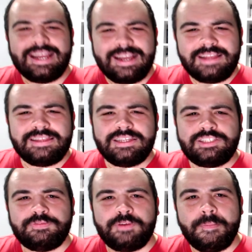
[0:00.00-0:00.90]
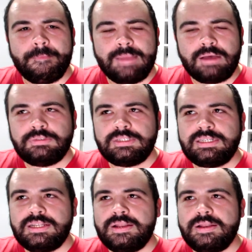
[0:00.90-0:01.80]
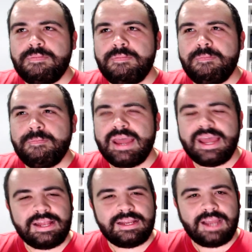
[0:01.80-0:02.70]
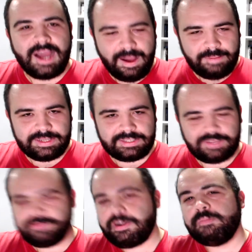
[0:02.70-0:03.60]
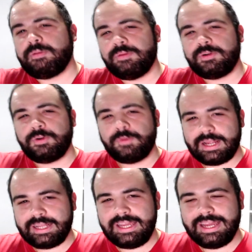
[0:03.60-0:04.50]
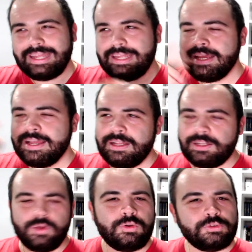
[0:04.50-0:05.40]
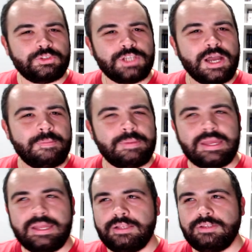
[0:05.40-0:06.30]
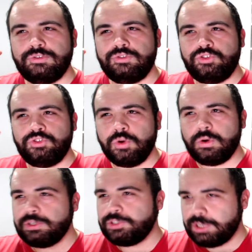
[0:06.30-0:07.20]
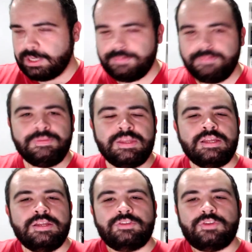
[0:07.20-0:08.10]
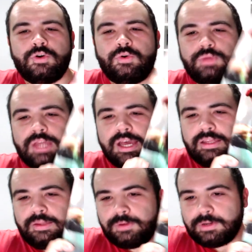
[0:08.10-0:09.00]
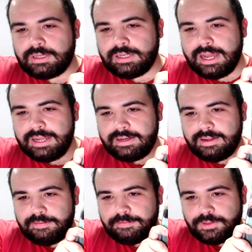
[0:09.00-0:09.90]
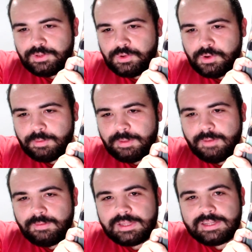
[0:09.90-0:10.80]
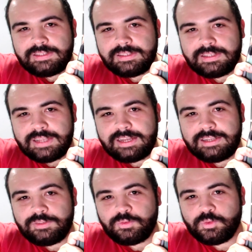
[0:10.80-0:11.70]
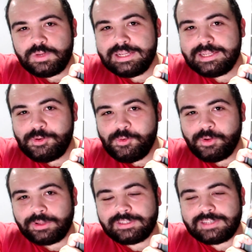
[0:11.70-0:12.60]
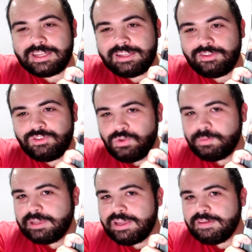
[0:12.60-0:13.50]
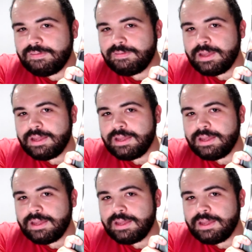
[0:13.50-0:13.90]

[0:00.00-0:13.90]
I got this from Mountain Man Comics, if I remember correctly, a local shop in Georgia. So yeah, they were kind enough to hook me up with this. That is really cool because I do believe